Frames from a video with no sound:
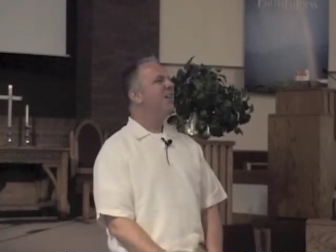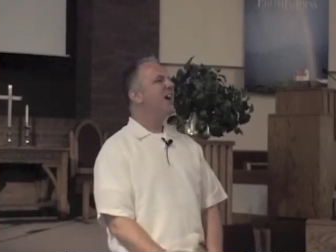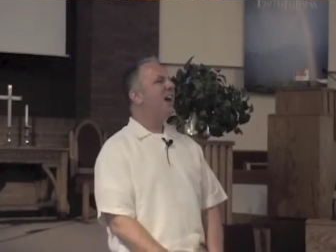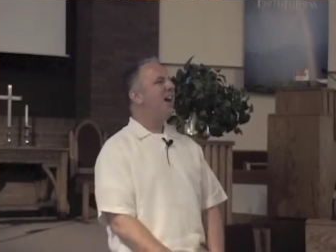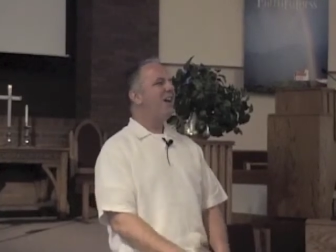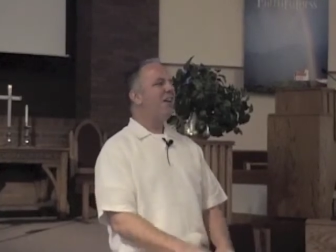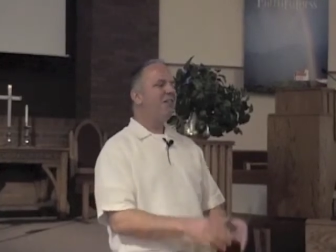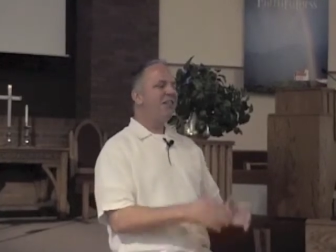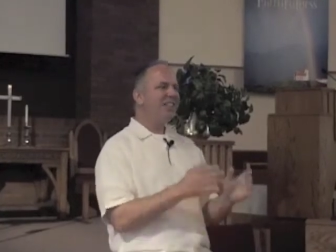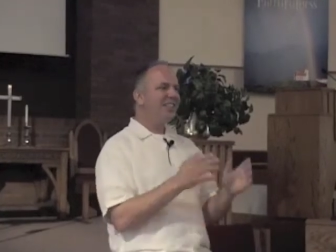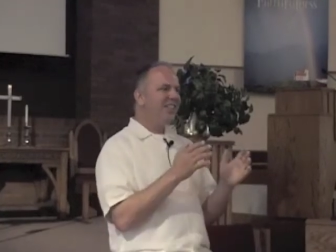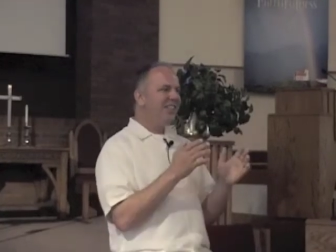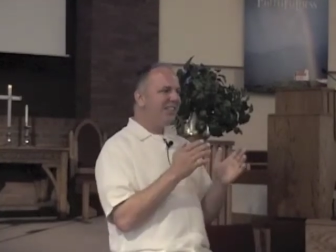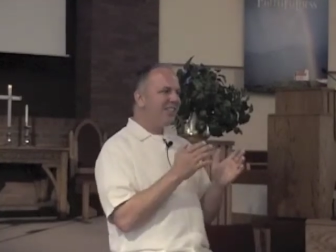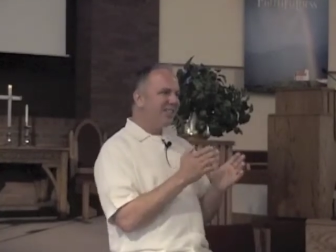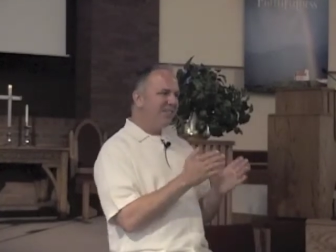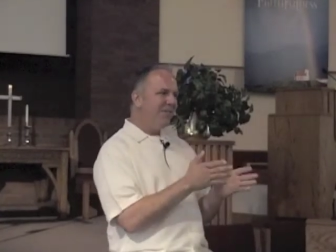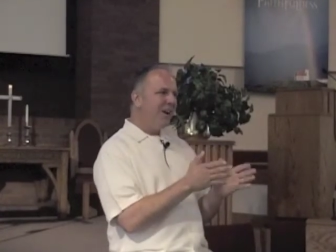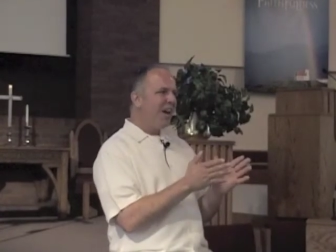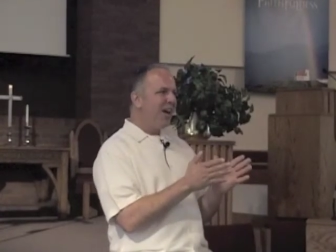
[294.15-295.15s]
I already see
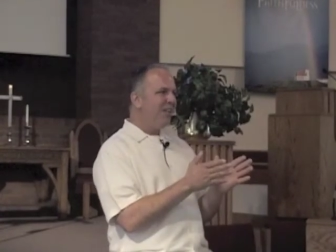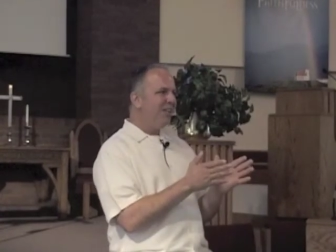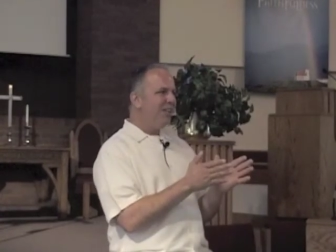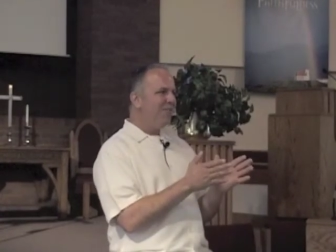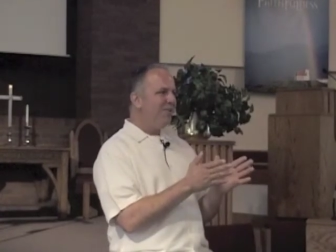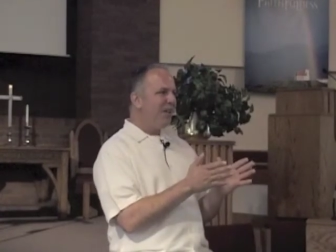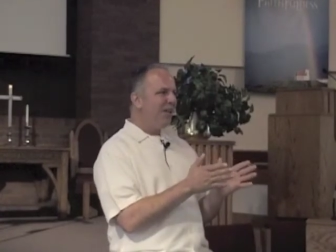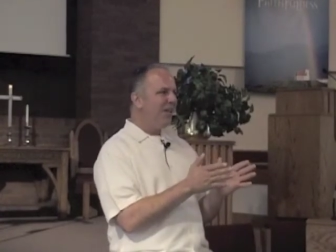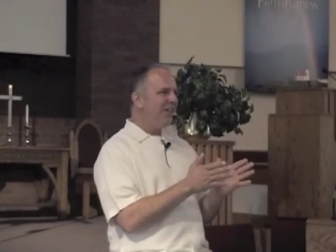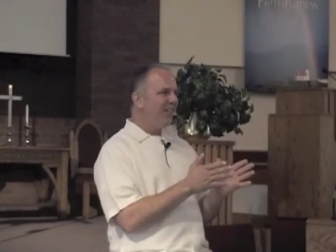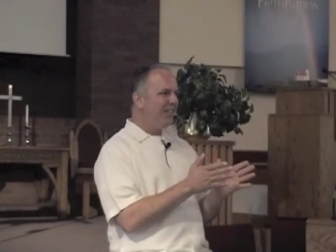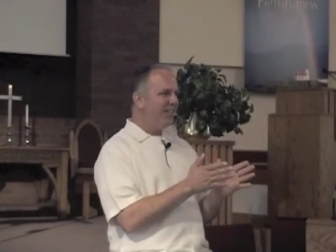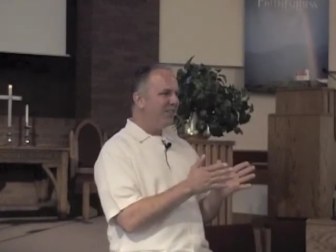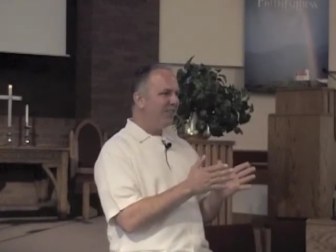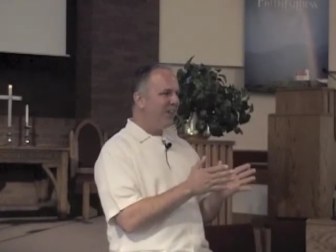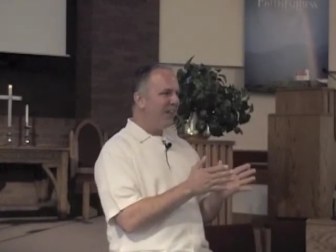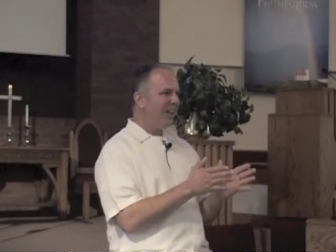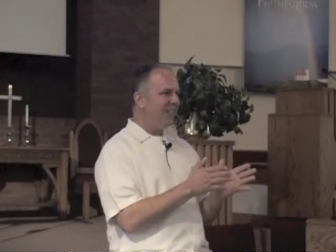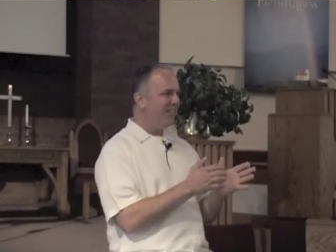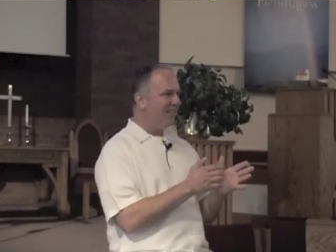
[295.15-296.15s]
the smile on Melanie's
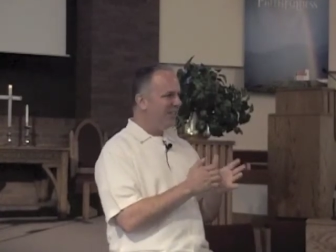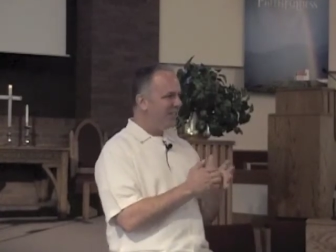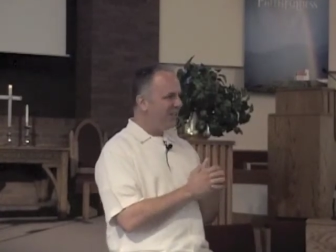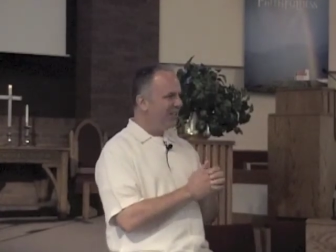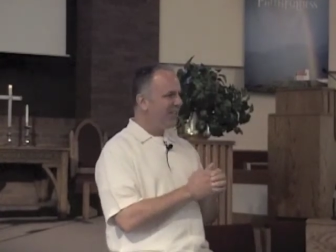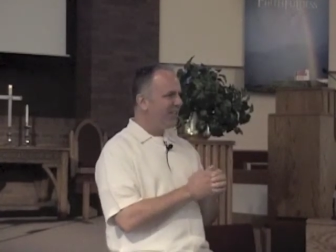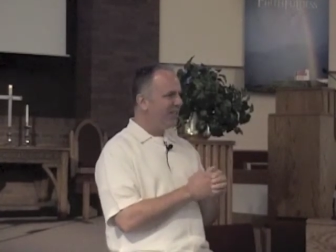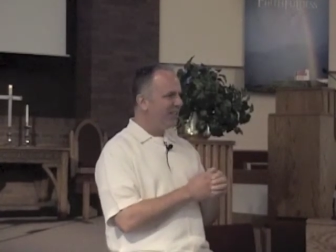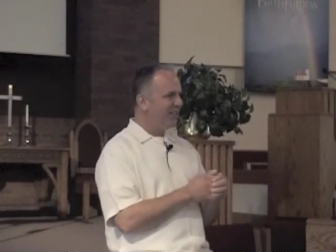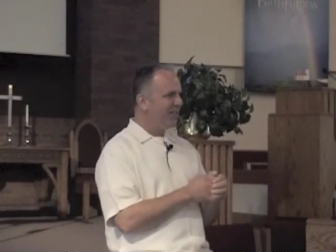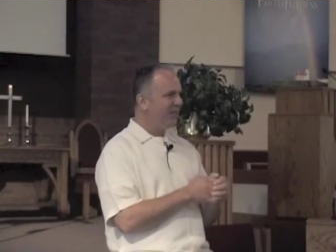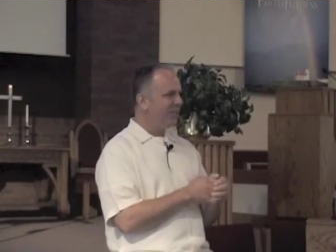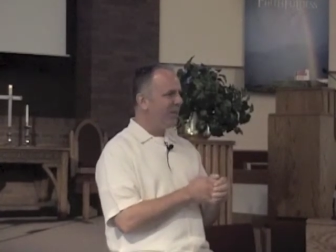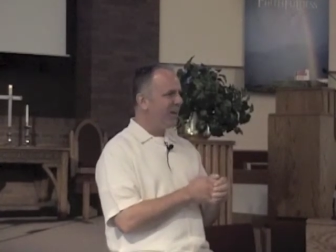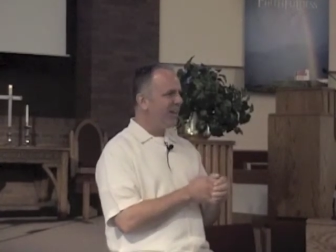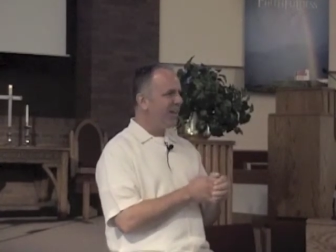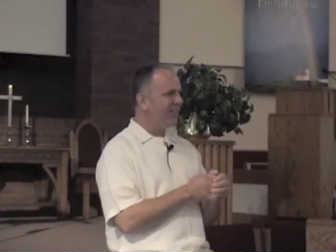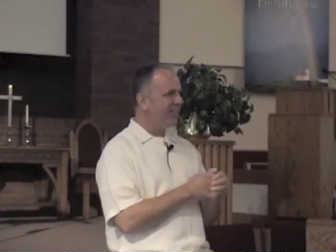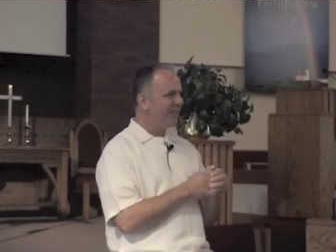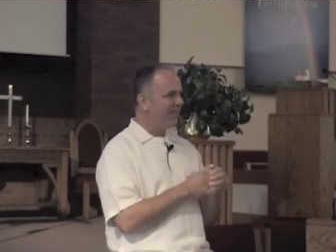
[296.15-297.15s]
face as she's
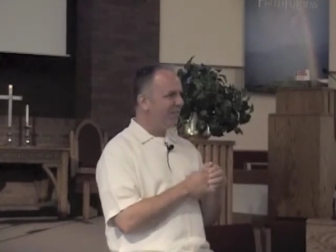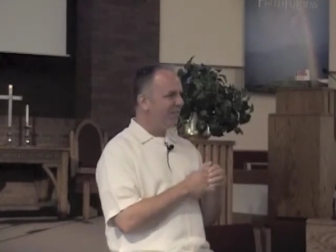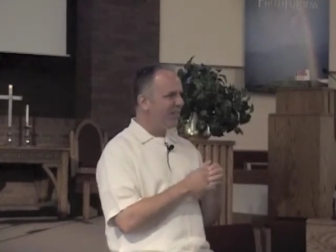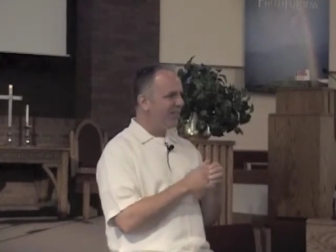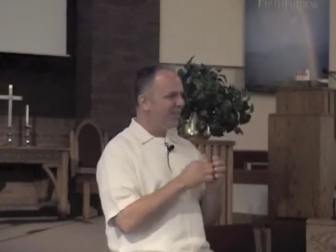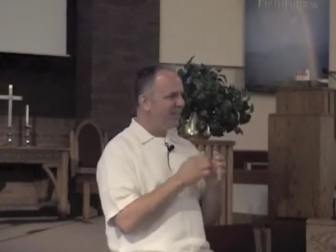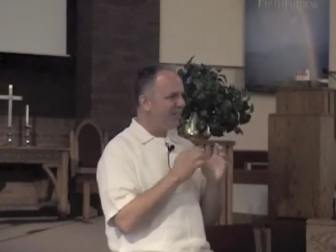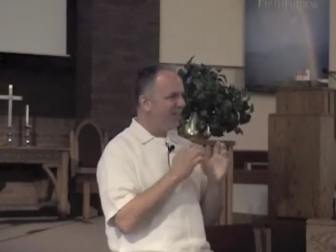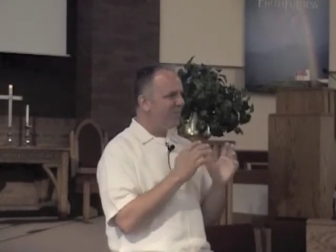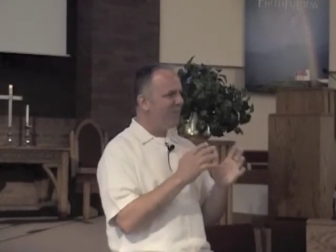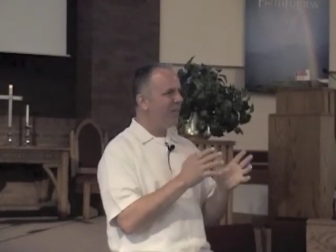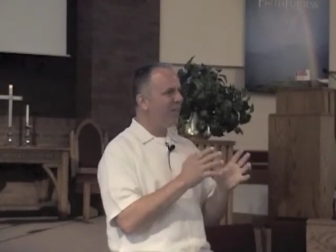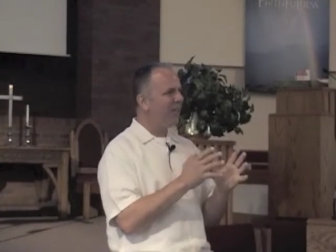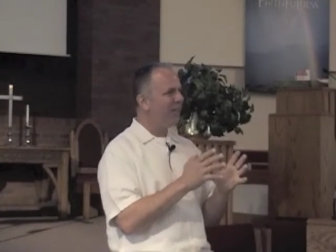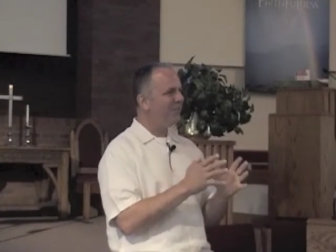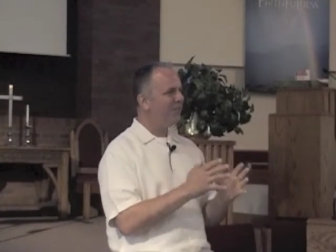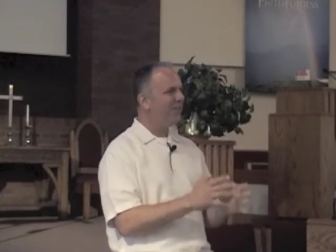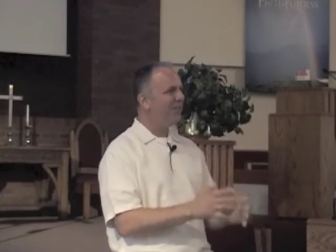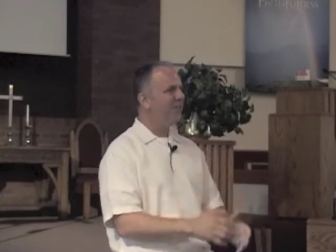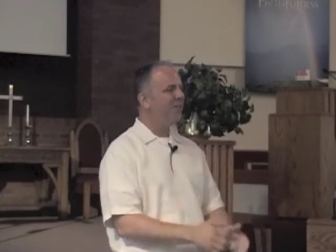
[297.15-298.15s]
anticipating someone stepping
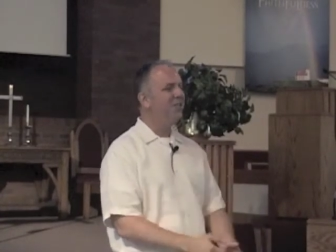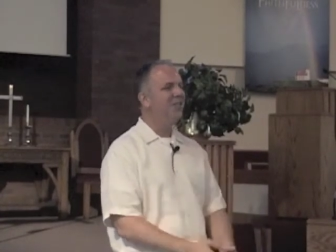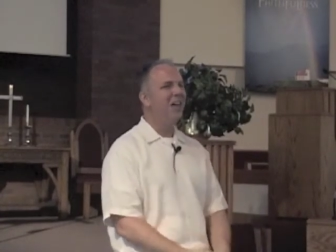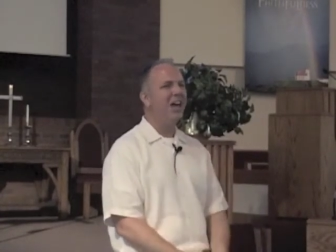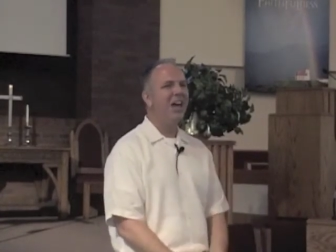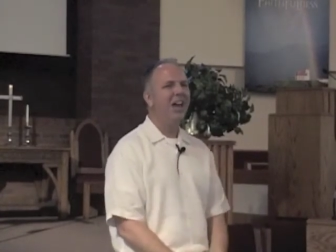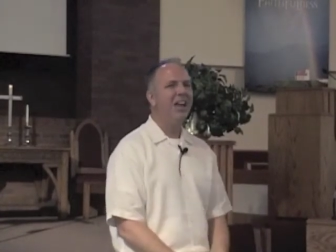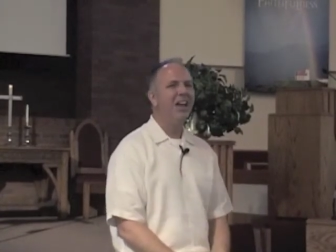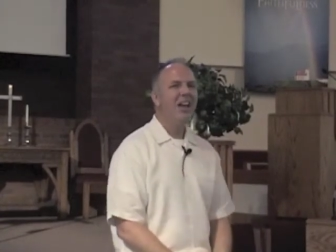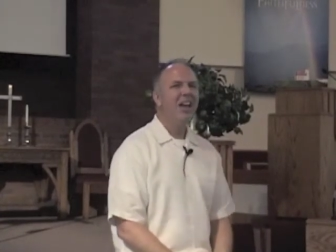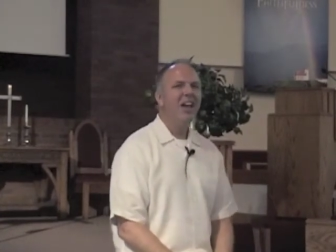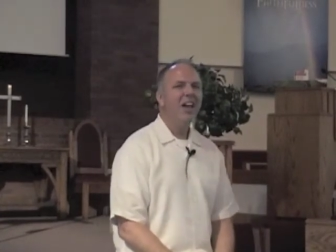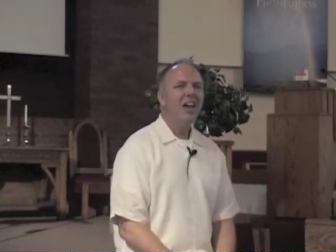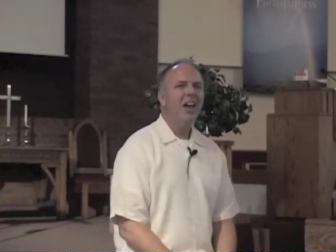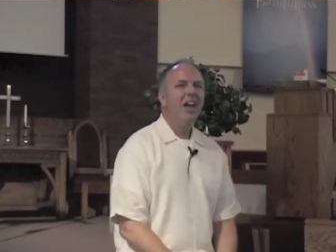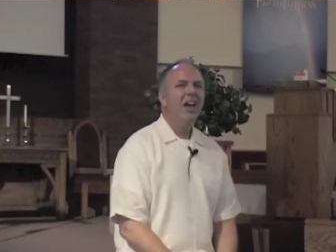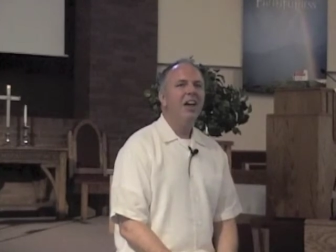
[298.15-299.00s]
up to do that.